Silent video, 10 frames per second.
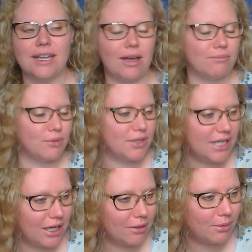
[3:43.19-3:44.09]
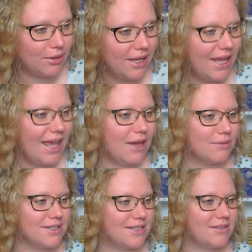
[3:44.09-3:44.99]
It got more terrible. It
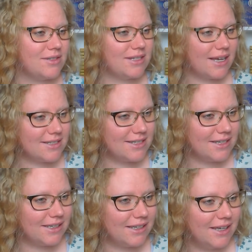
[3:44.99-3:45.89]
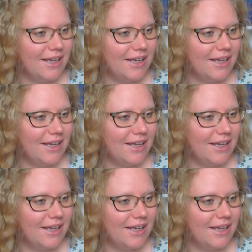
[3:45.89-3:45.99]
was disgusting.